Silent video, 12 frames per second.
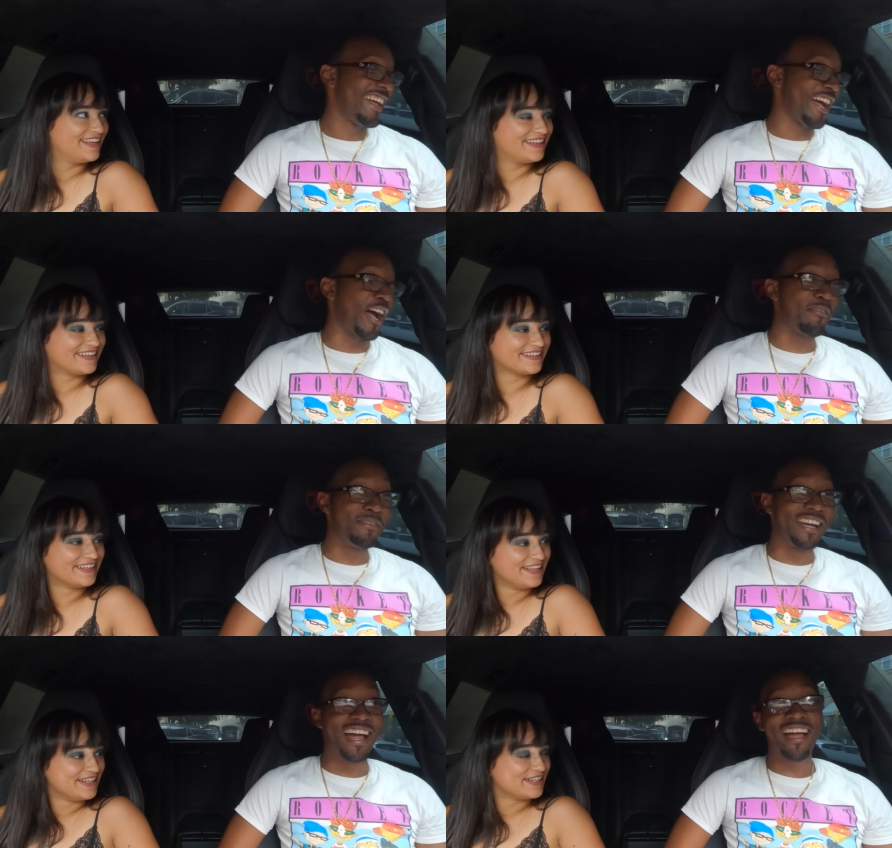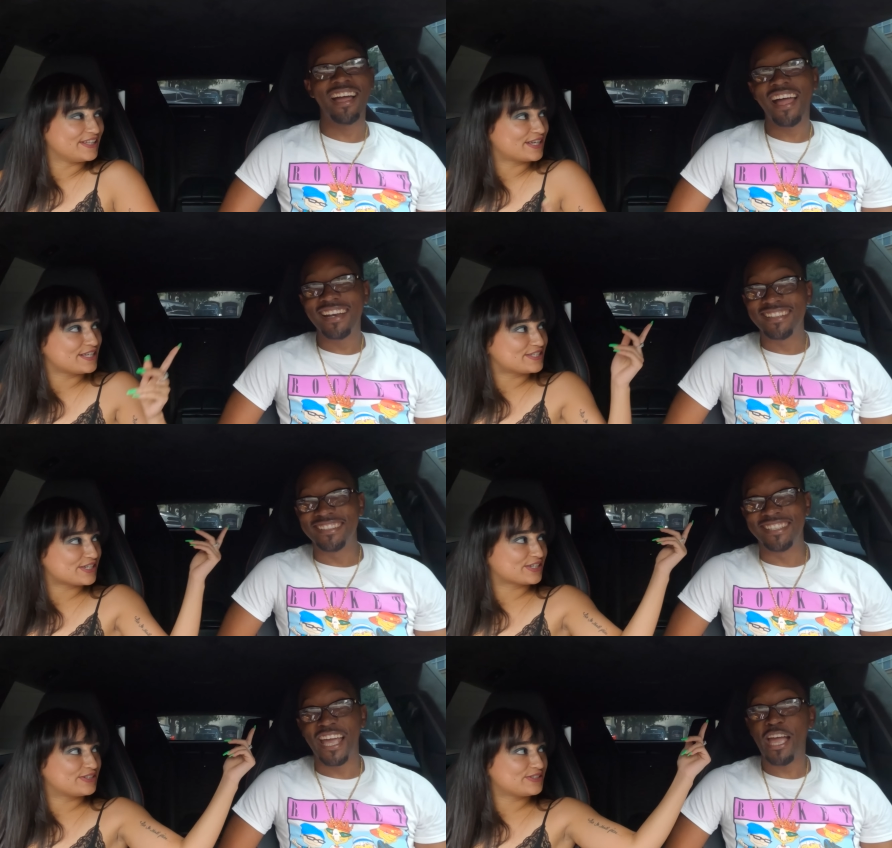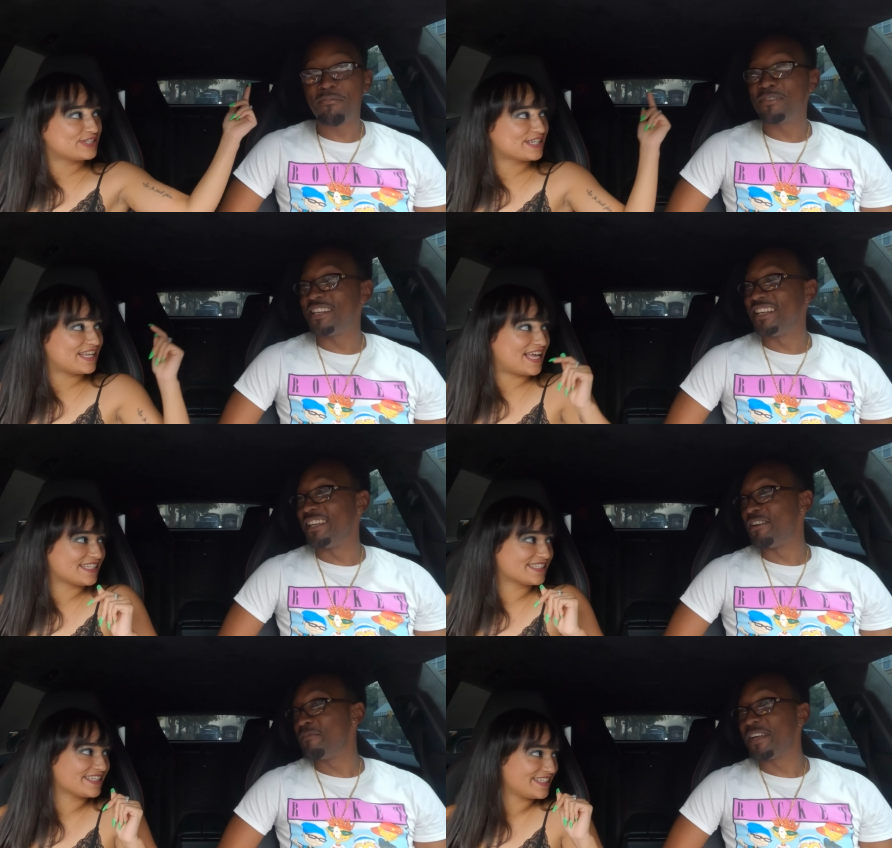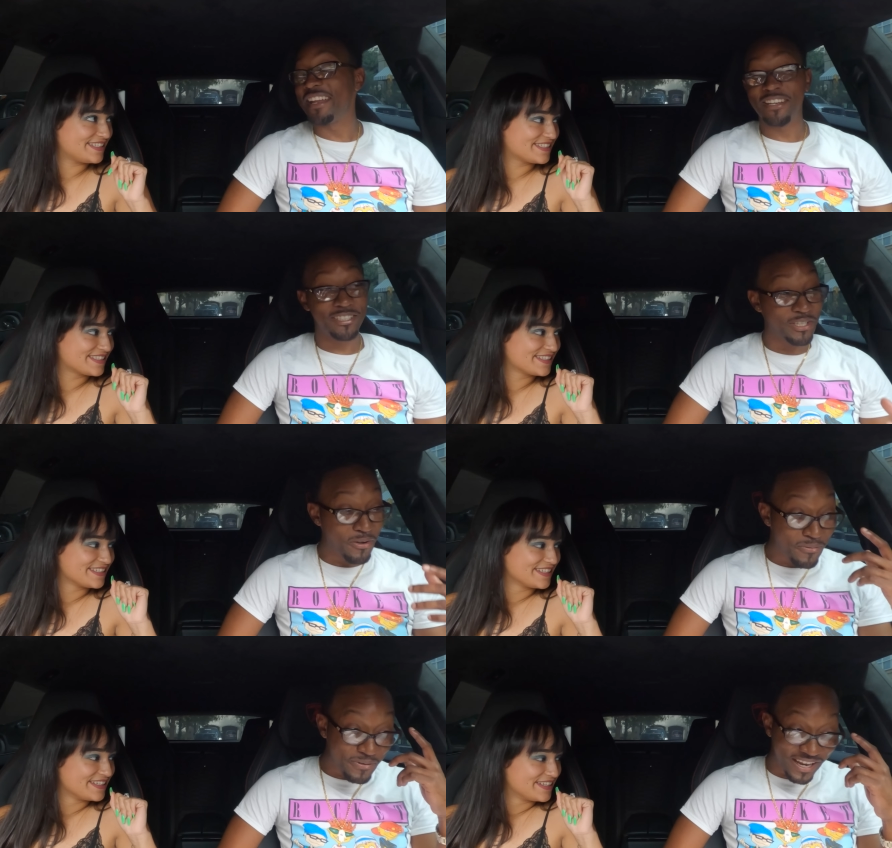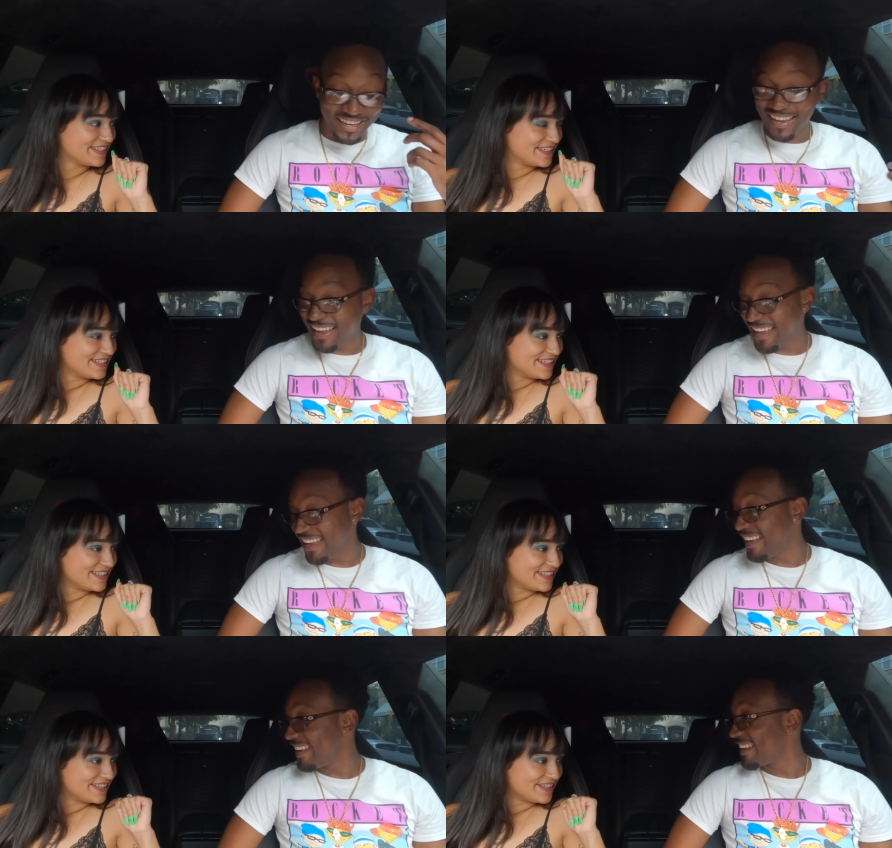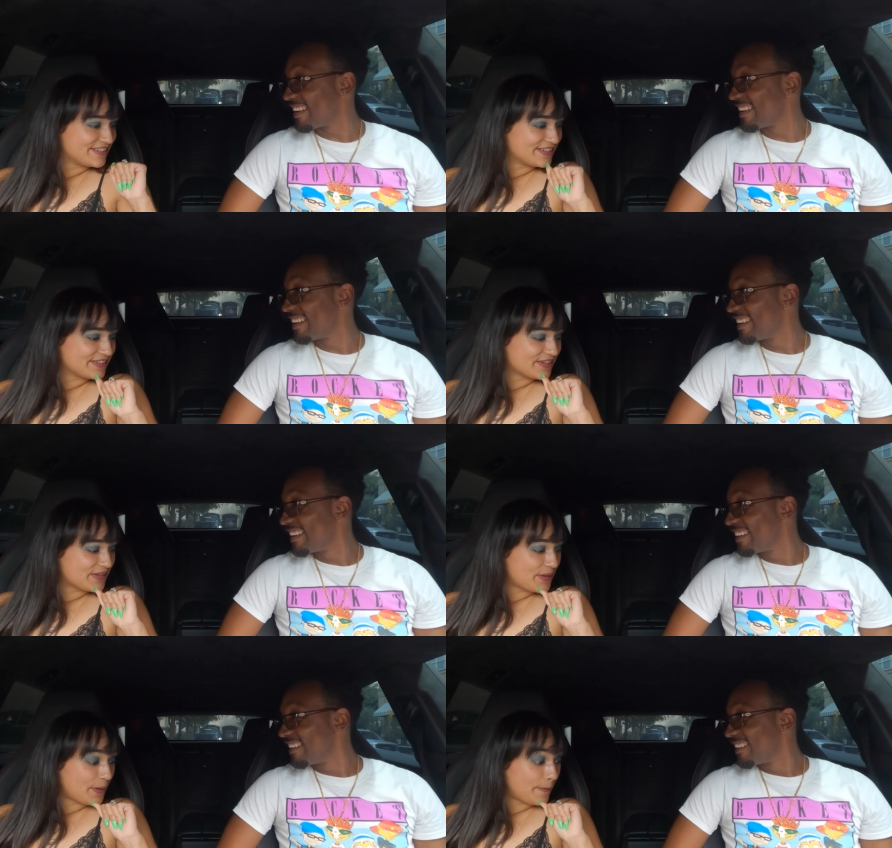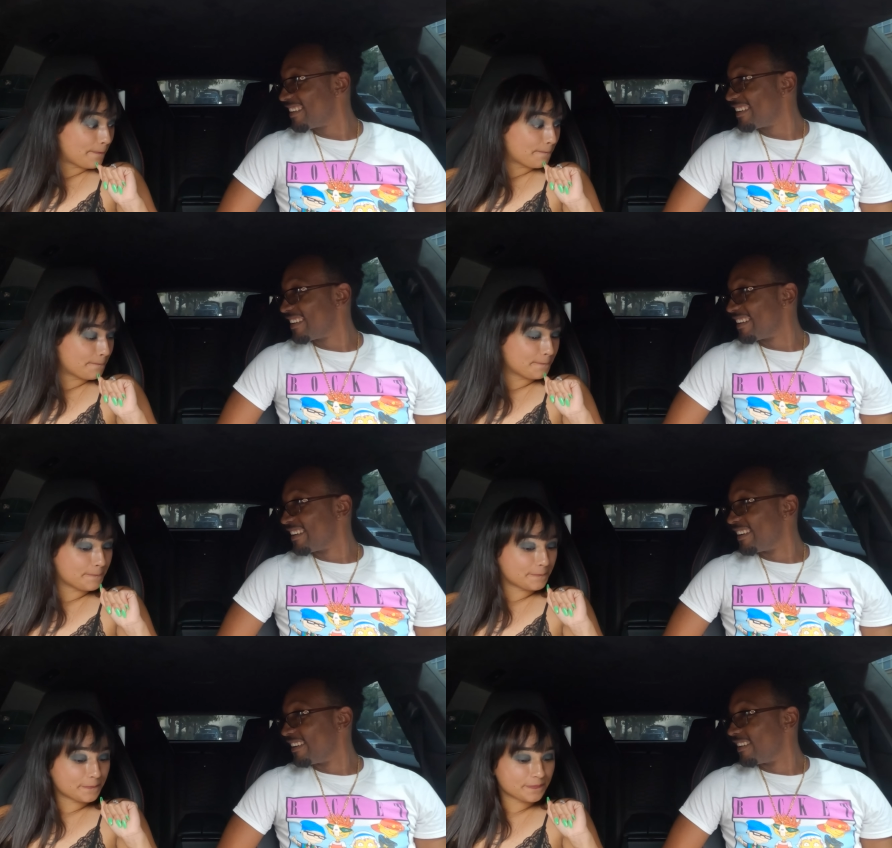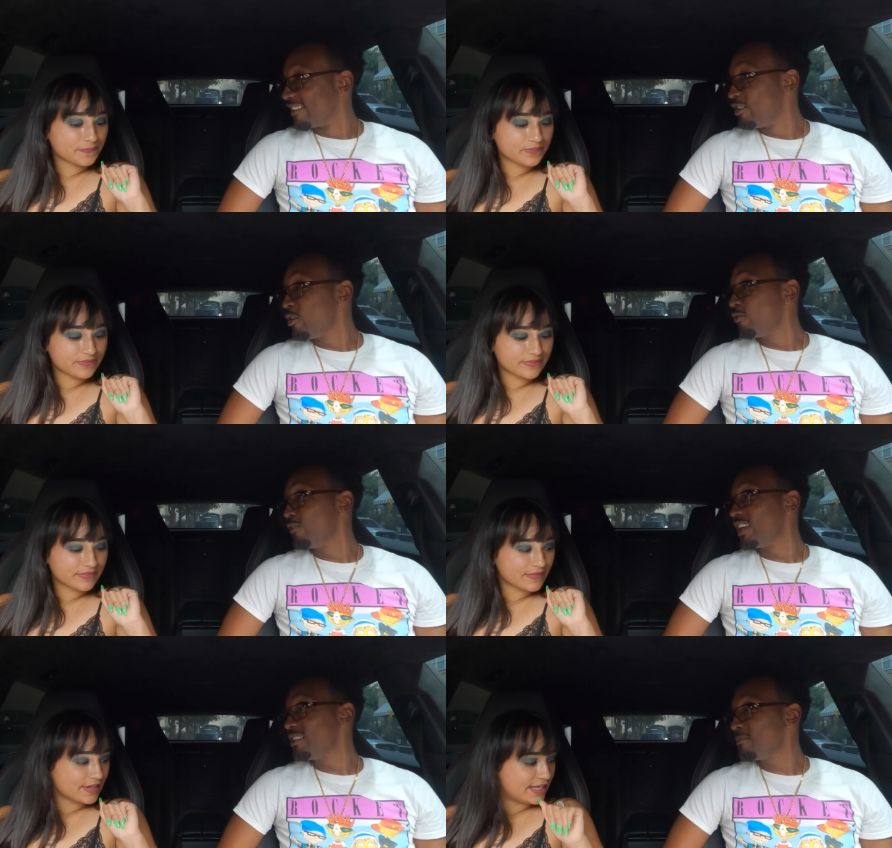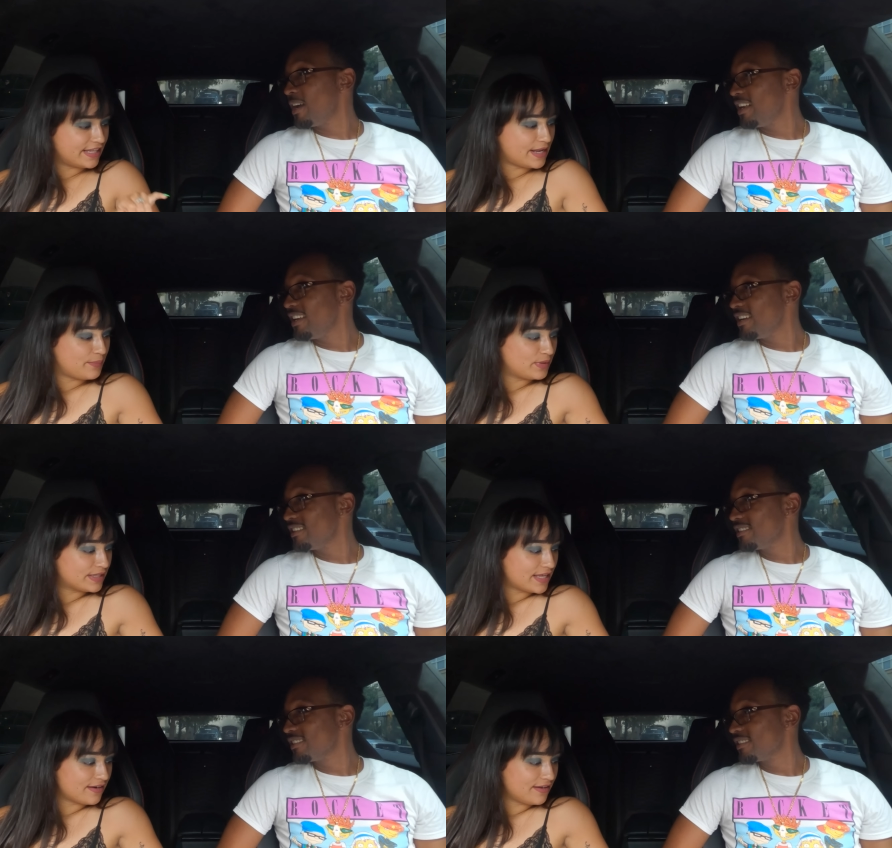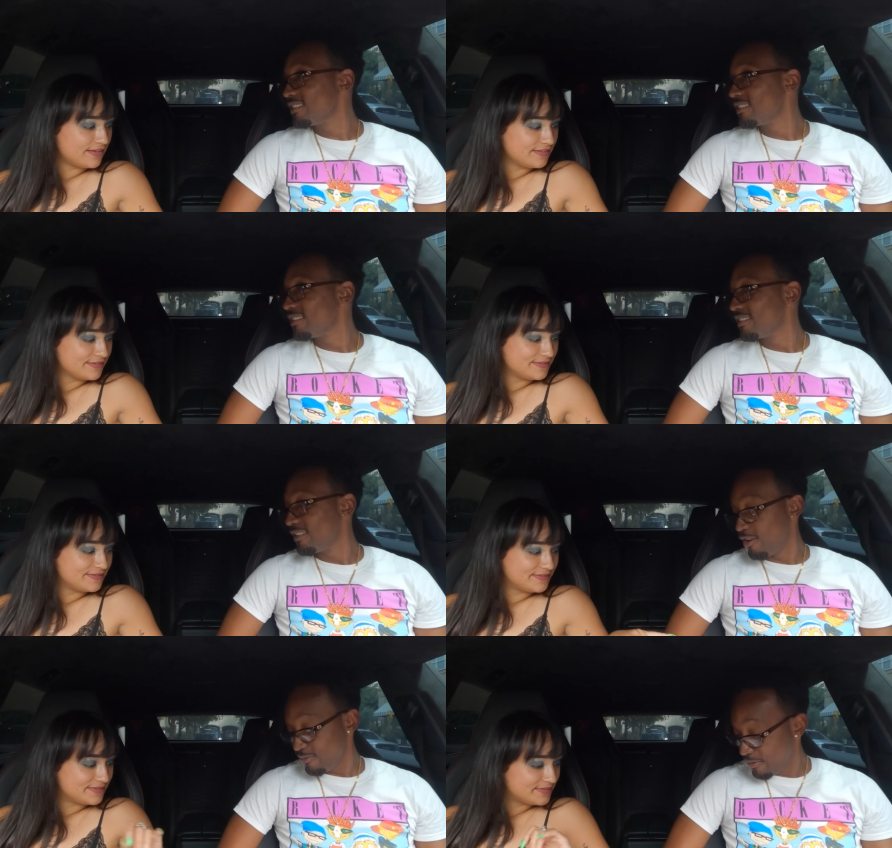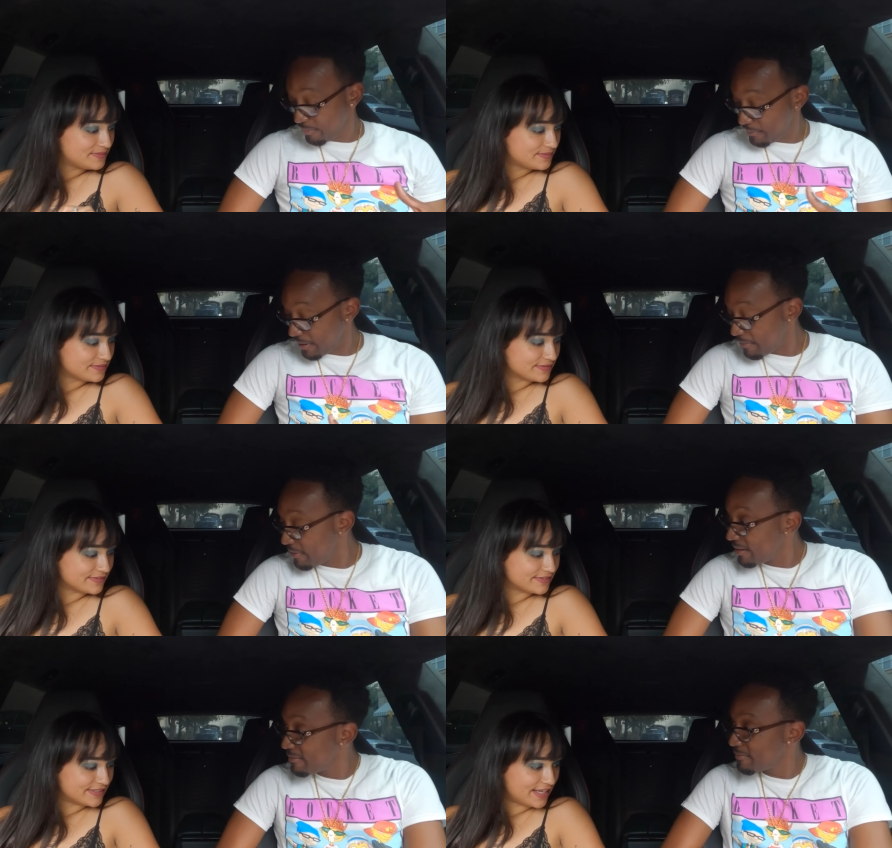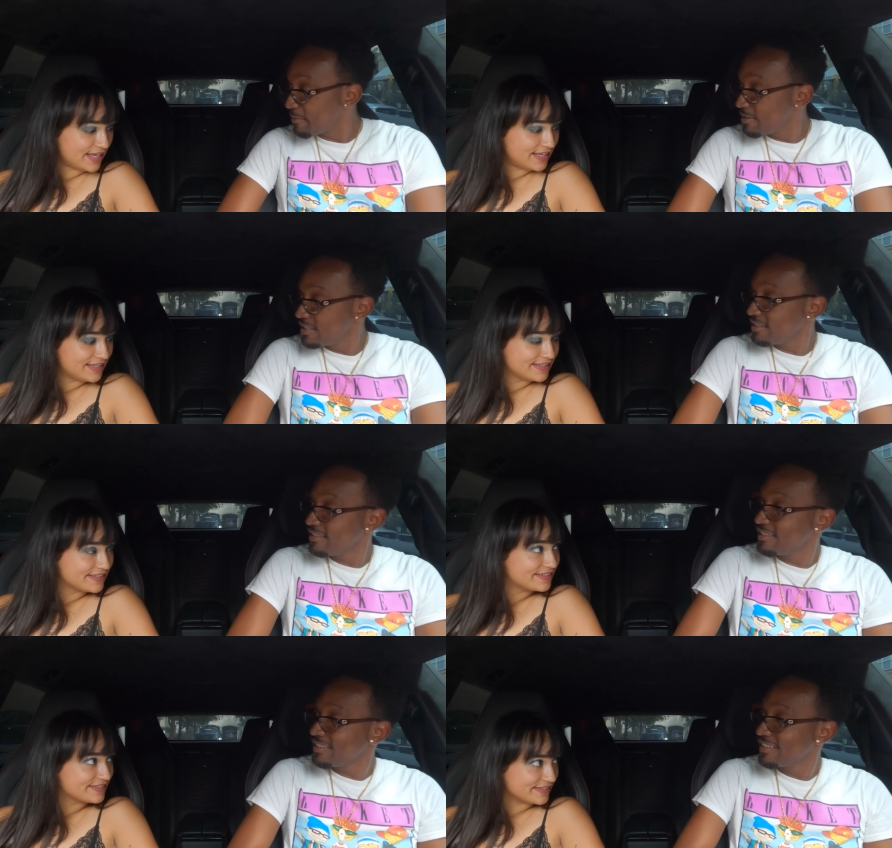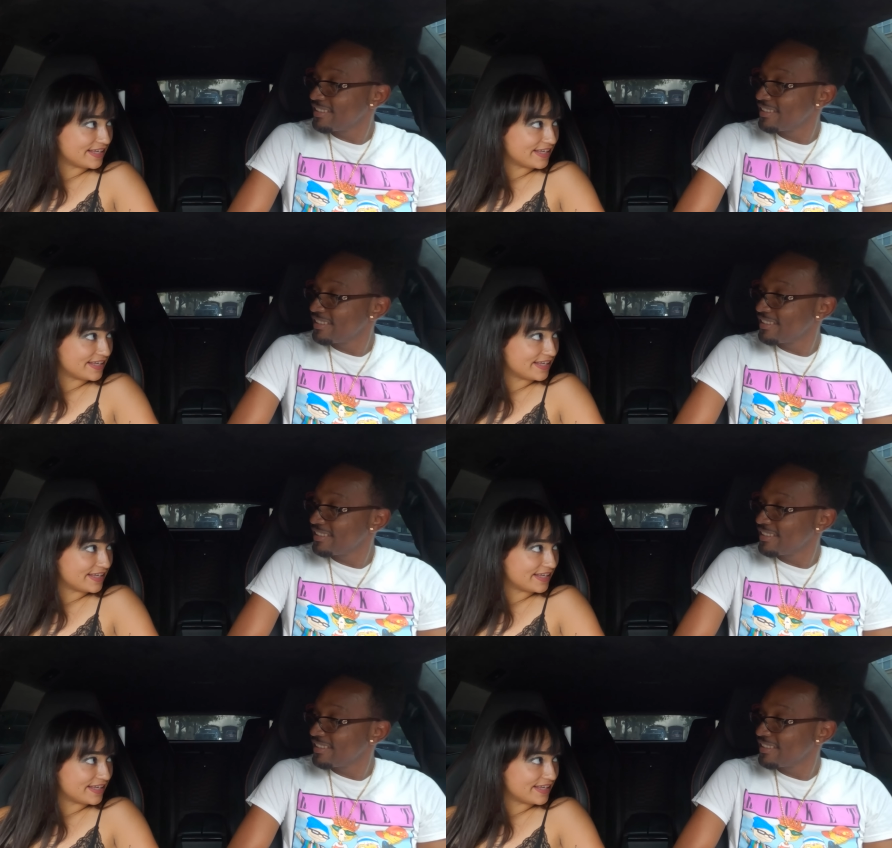Speaker 1: I mean, I, I dabble a little bit. So yeah. You know who Rickey Smiley is? Oh, you want to put my, yeah. my bracelet on?